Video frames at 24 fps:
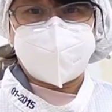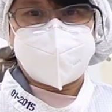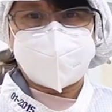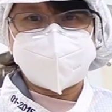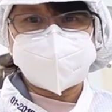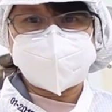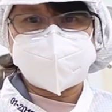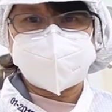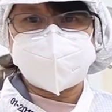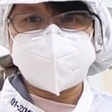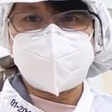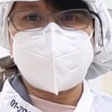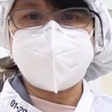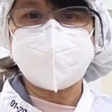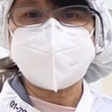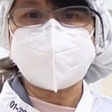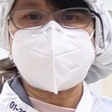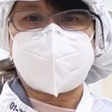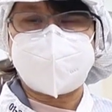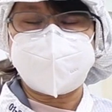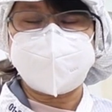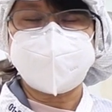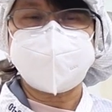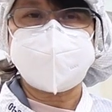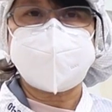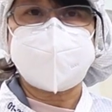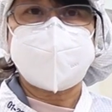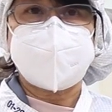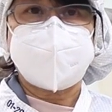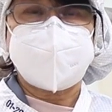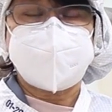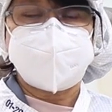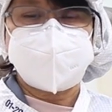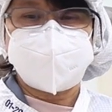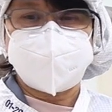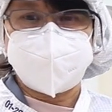prevents downtime
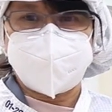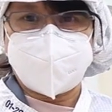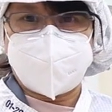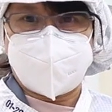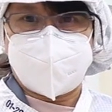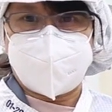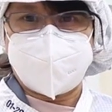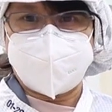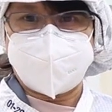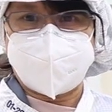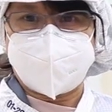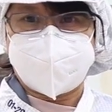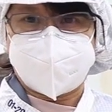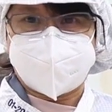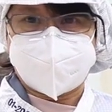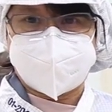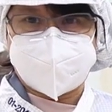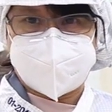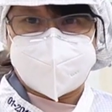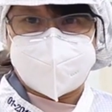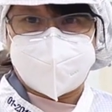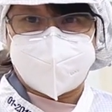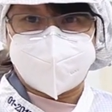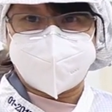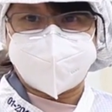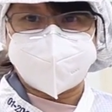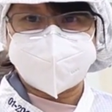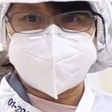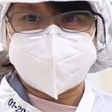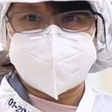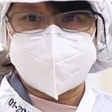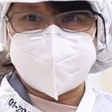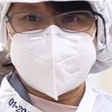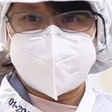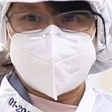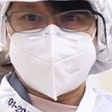during
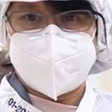printing.